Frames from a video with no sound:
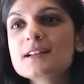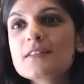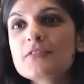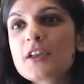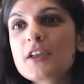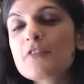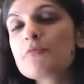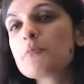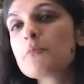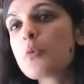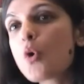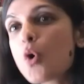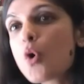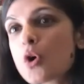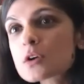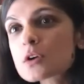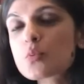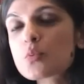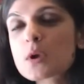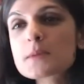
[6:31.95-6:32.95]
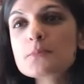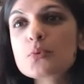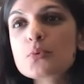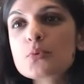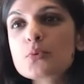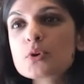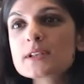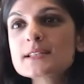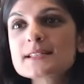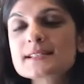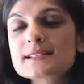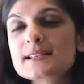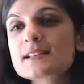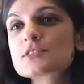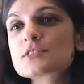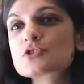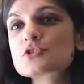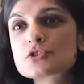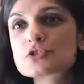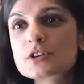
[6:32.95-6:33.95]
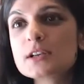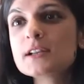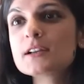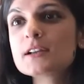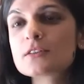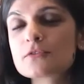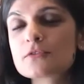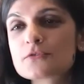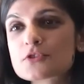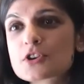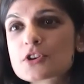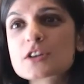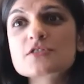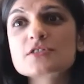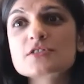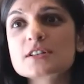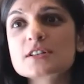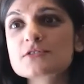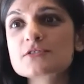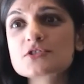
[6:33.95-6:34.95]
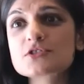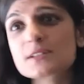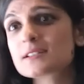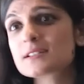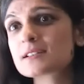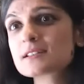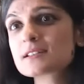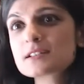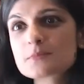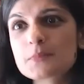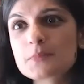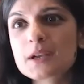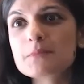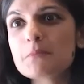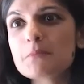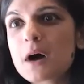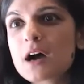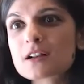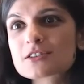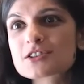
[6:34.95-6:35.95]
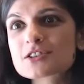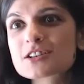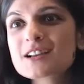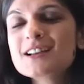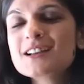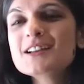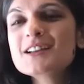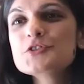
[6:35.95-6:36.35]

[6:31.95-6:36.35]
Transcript: They've bought $1.6 trillion of treasuries just since mid-March.